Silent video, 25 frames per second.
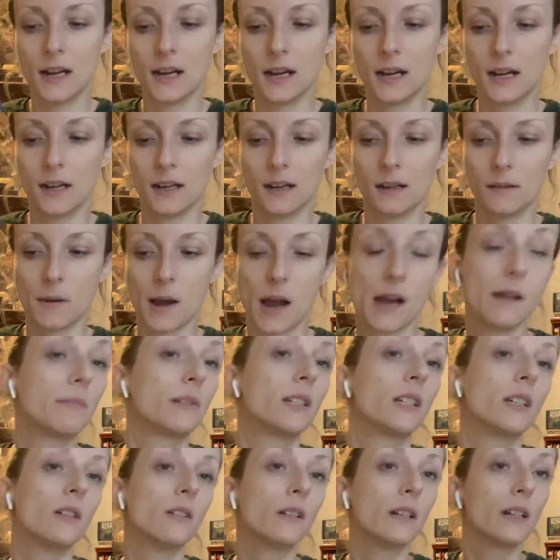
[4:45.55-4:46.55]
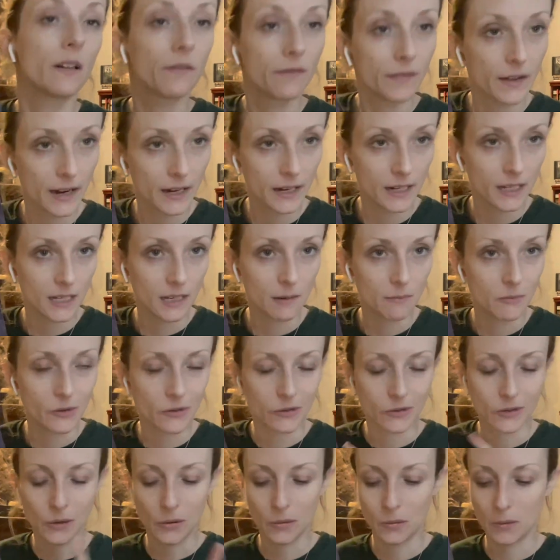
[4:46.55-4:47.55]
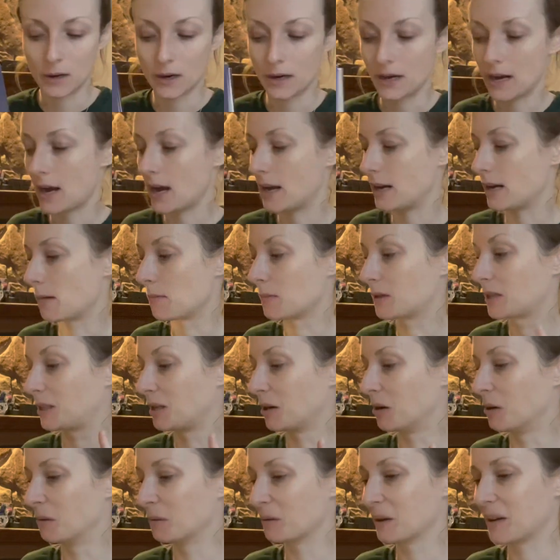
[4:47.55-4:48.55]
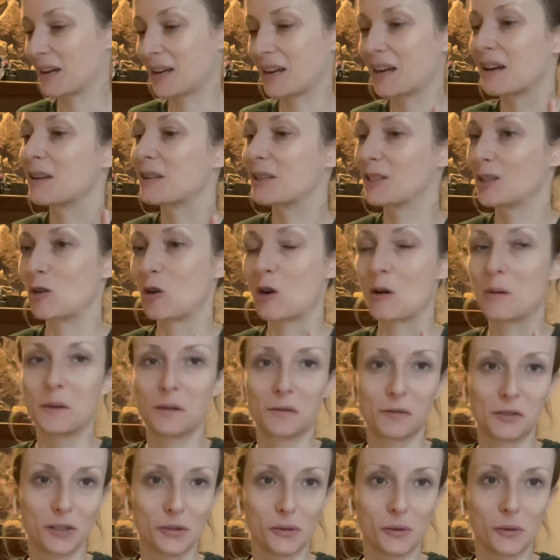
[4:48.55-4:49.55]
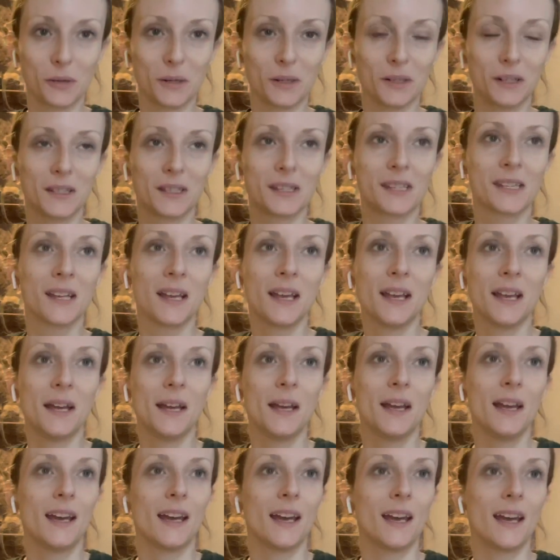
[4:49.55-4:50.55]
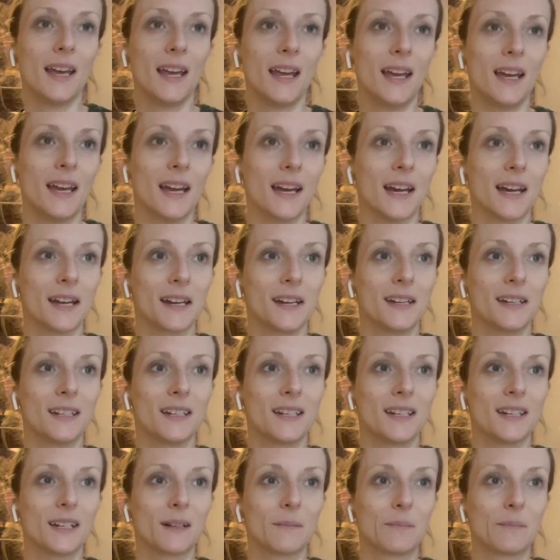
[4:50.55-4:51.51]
I'm still in a fantasy mood, don't worry. I am still reading A Storm of Swords, and